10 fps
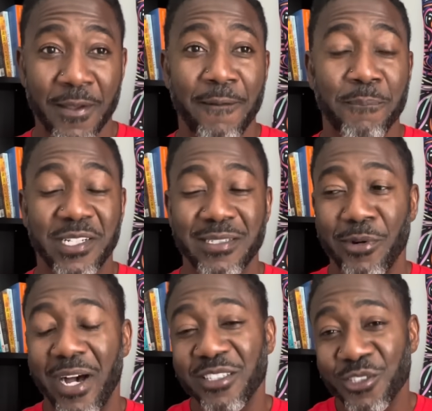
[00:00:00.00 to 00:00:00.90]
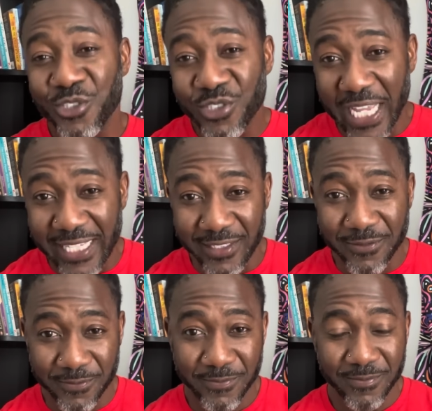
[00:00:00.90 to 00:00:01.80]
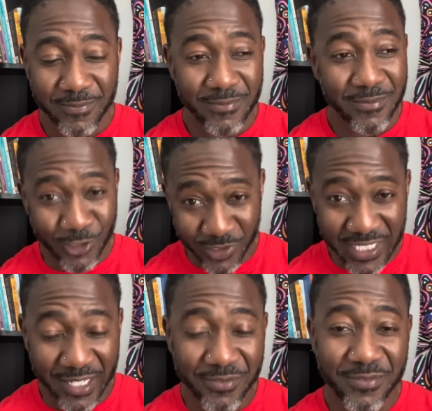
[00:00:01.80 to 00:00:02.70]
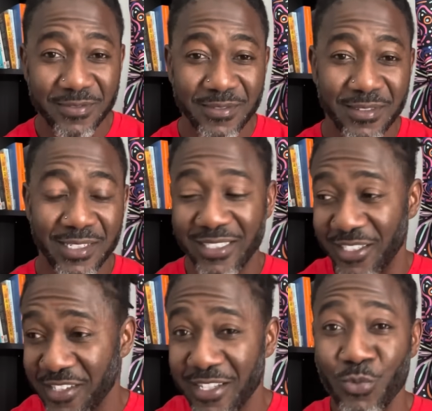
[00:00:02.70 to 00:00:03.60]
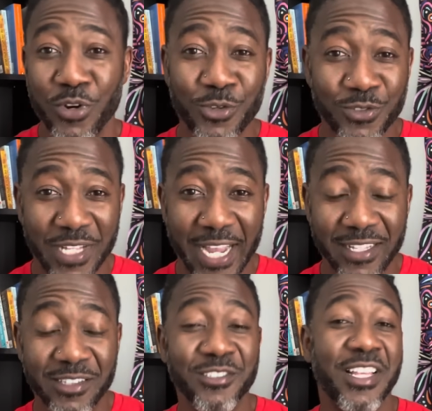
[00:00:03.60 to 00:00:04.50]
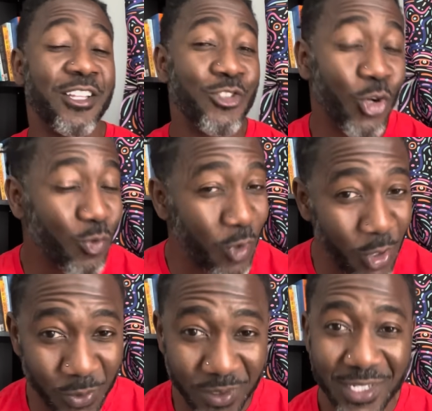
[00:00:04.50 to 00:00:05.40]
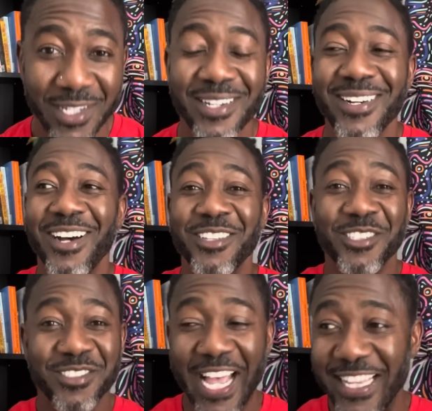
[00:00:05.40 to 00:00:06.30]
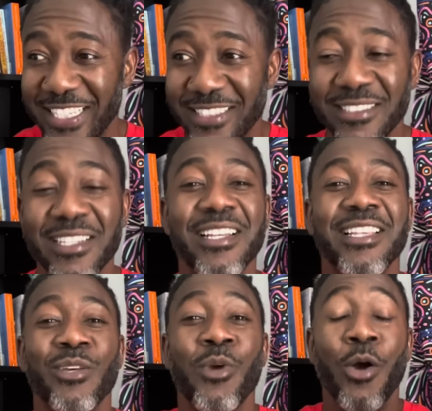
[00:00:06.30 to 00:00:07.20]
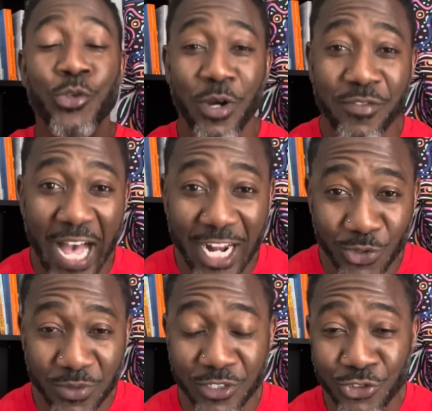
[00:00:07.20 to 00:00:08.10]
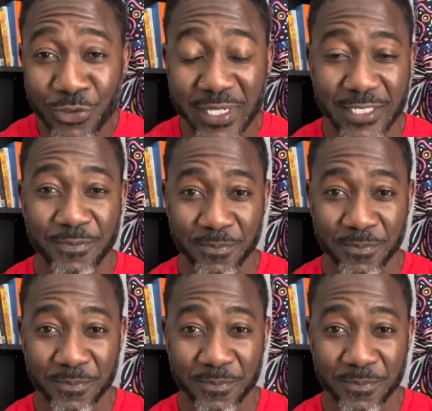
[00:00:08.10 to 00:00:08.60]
but it's about understanding yourself and understanding where you stand, understanding your role, understanding the way how you are valued and treated.